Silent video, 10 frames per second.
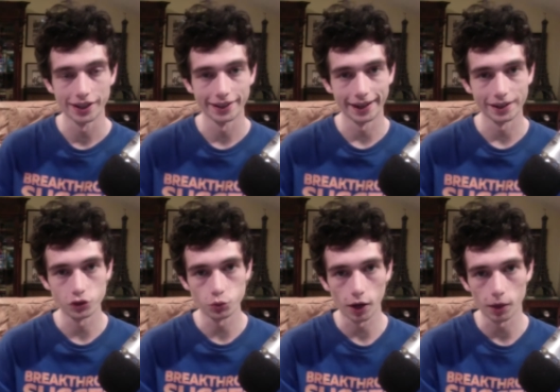then I
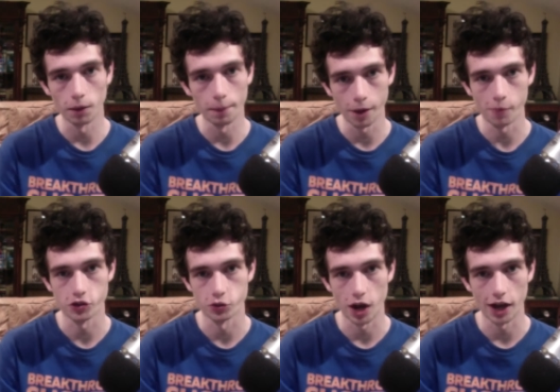do recommend
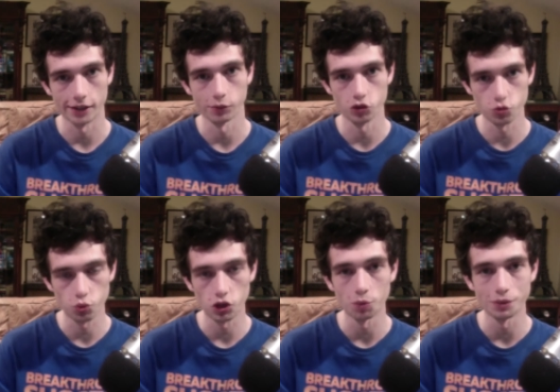Publisher Rocket, which
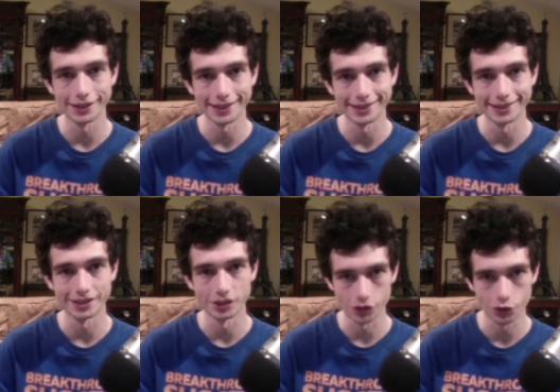will be in the
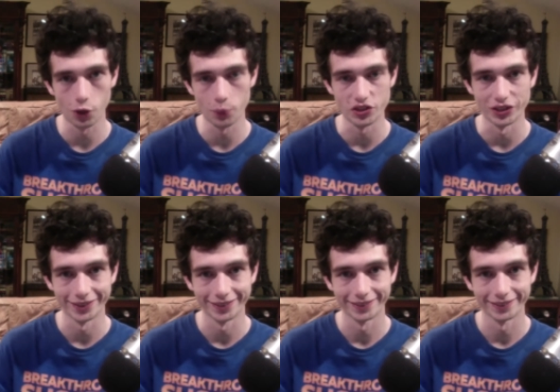description.
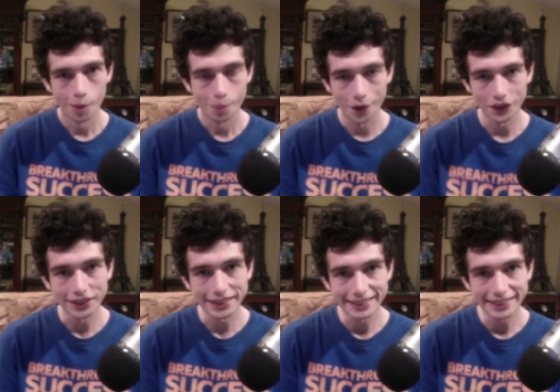But
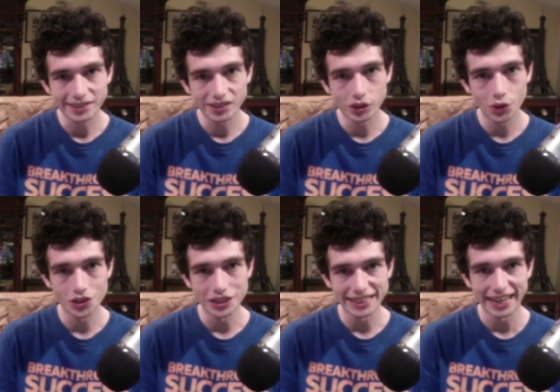the key to
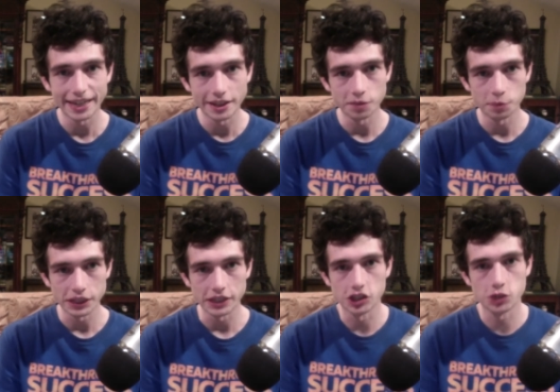using
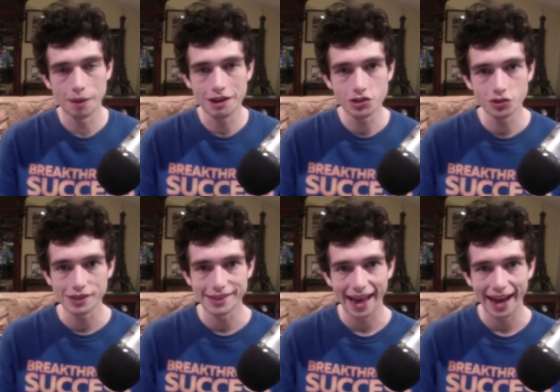KDP,
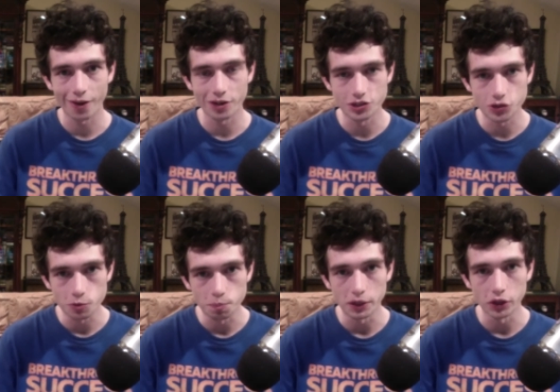especially now, is
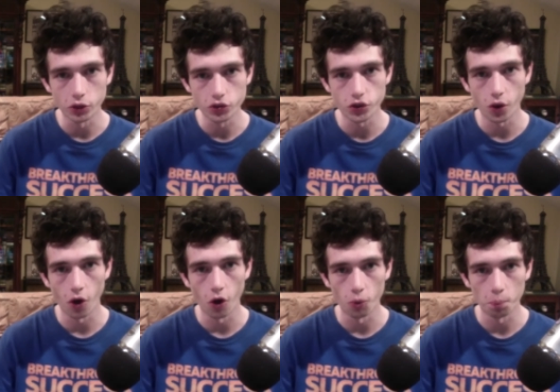to build your
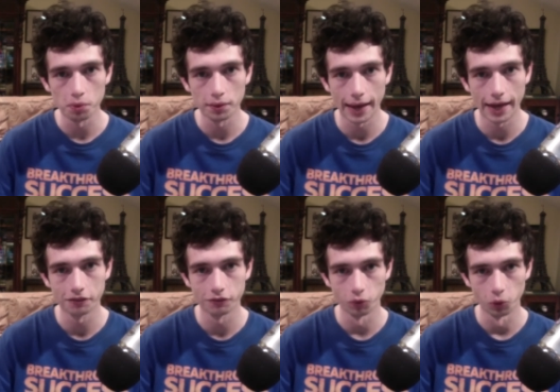own
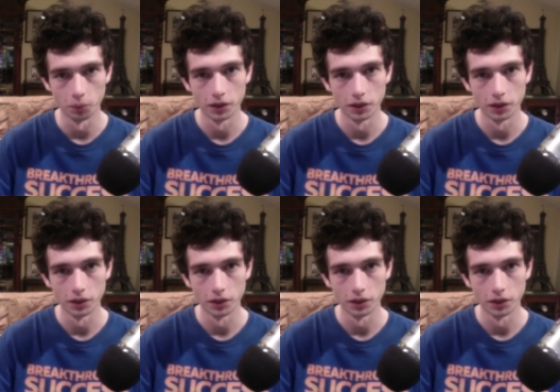platform.